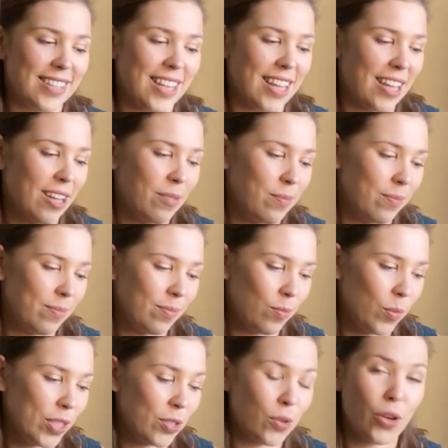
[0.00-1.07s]
um,
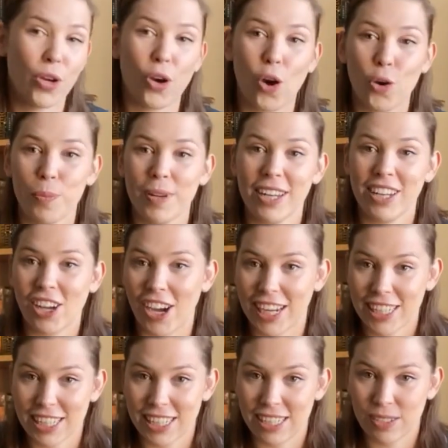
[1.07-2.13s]
we saw her opening
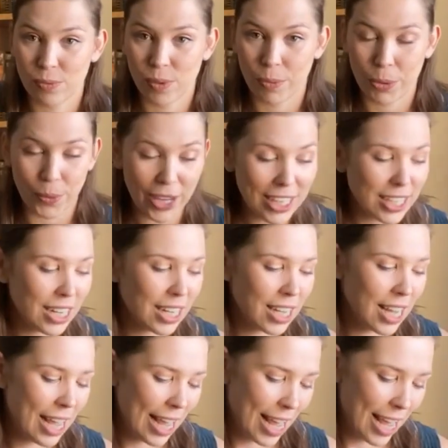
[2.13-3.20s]
night when we went,
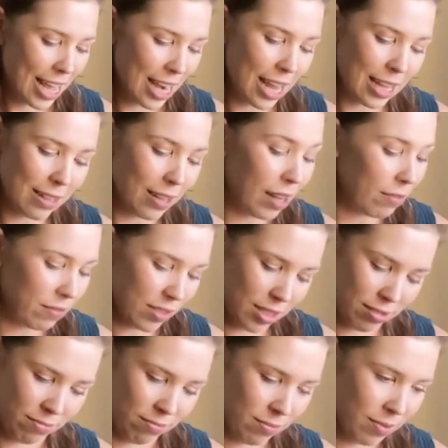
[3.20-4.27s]
and I loved
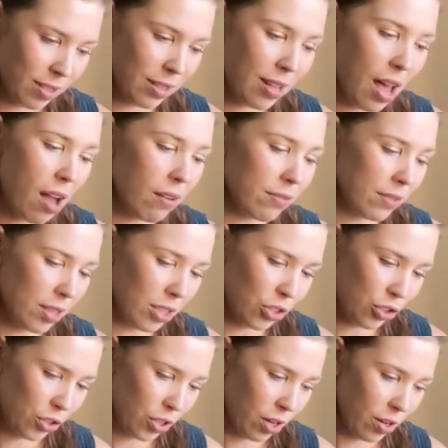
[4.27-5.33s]
loved this
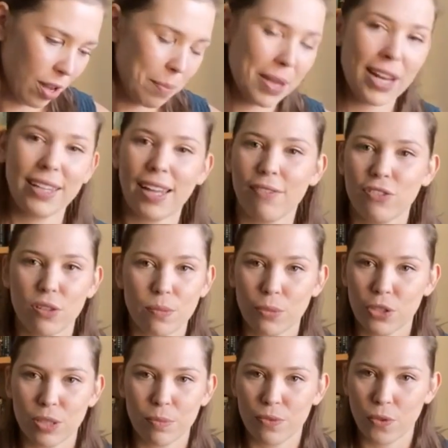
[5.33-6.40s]
show. I mean, I loved the
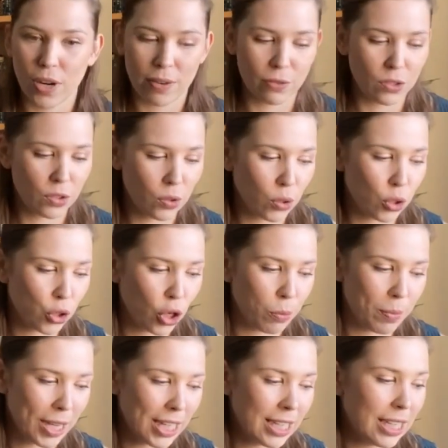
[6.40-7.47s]
music before I even saw the show,
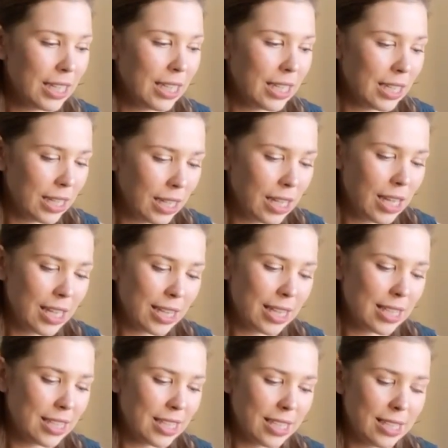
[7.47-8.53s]
but
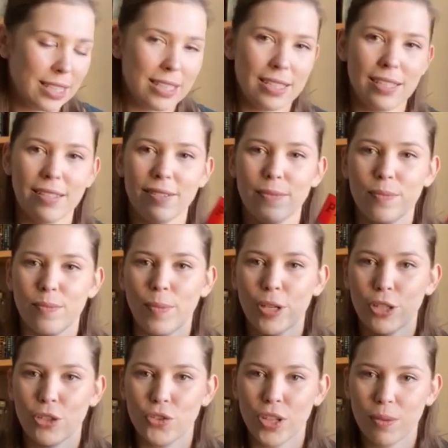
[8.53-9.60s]
this is my
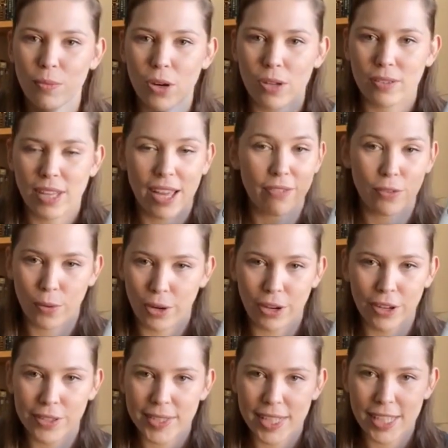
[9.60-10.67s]
new dream role. Everyone
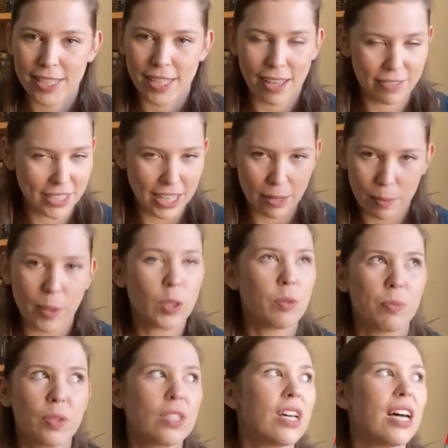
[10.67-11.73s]
knows this. I've said it
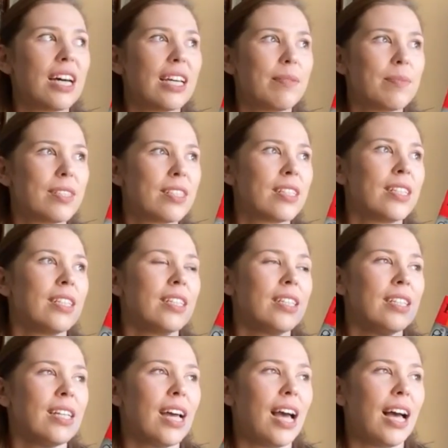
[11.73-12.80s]
multiple times.
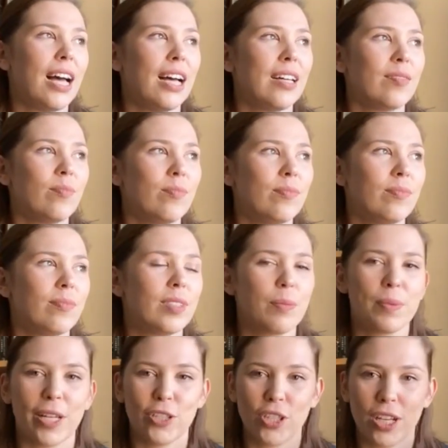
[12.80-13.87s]
Um, to
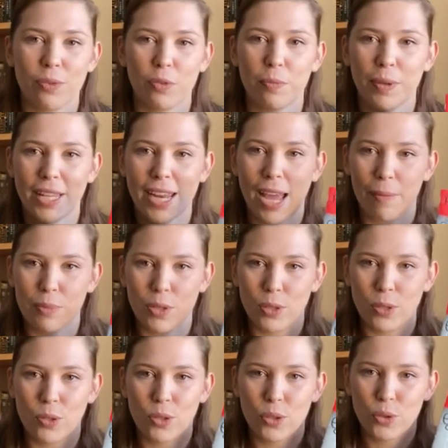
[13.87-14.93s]
play Jenna would be an
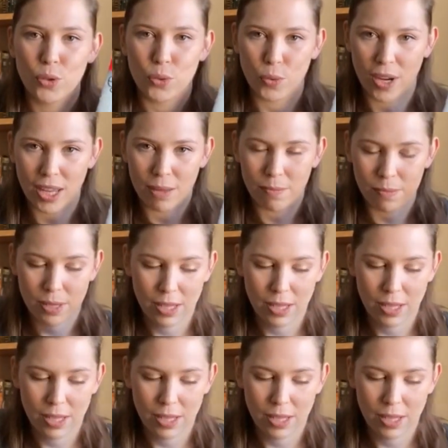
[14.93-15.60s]
absolute dream.